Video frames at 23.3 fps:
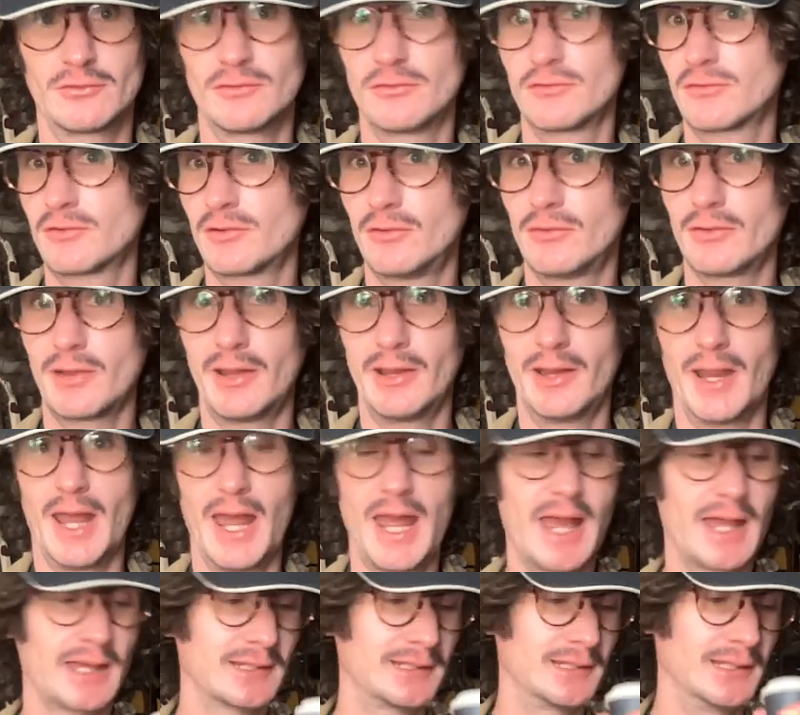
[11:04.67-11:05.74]
and still getting
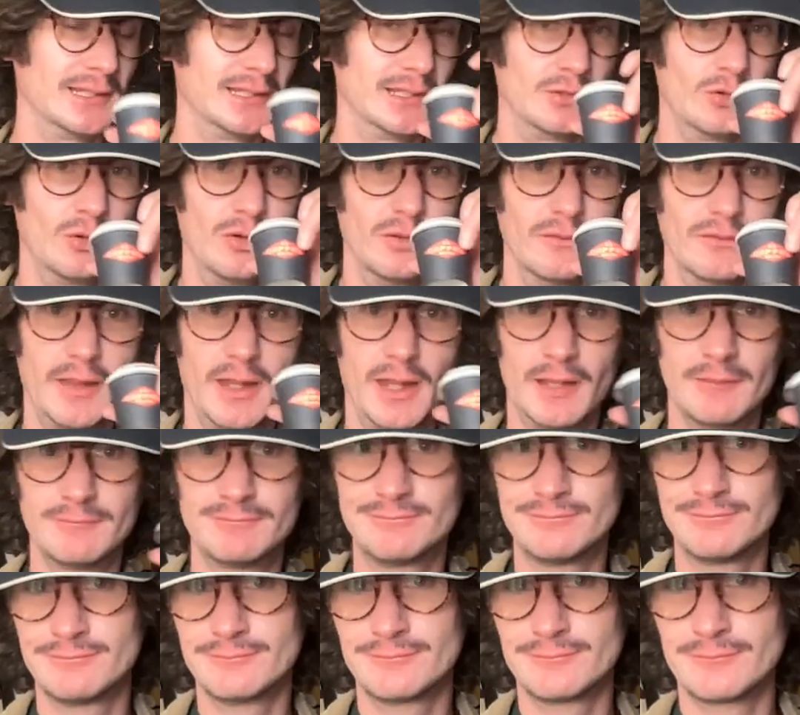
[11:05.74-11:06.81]
acne and all that.
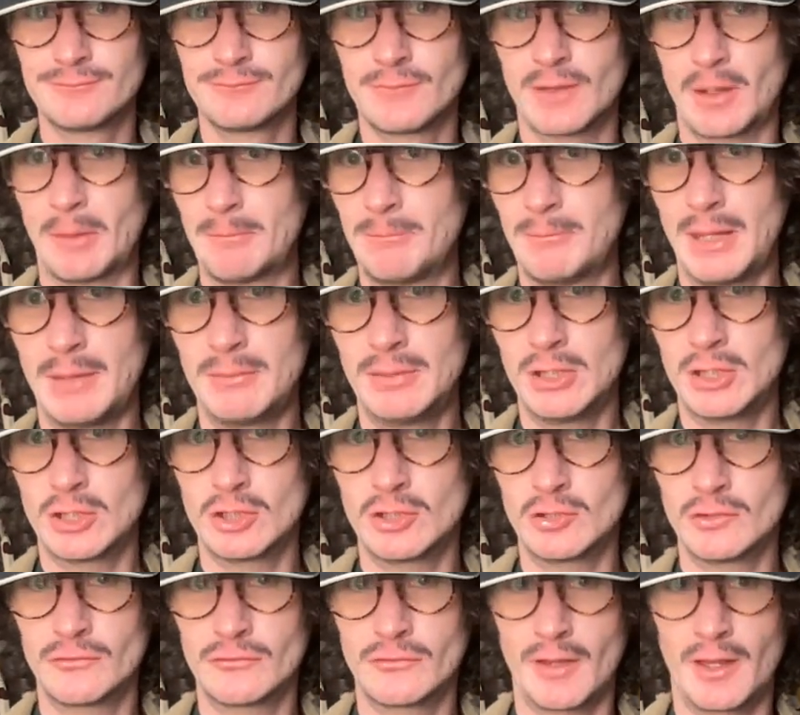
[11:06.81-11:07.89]
Maybe a
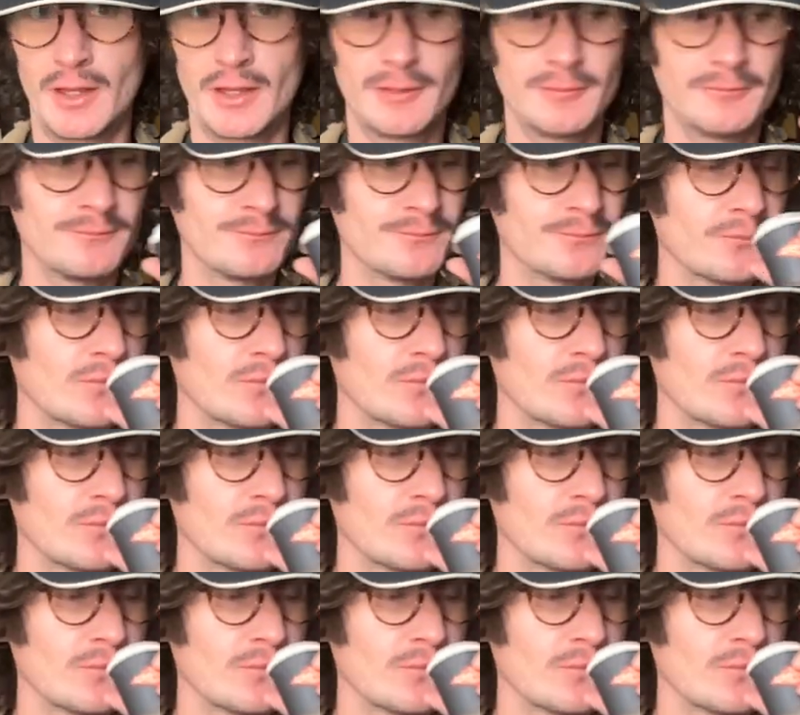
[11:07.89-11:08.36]
good sign.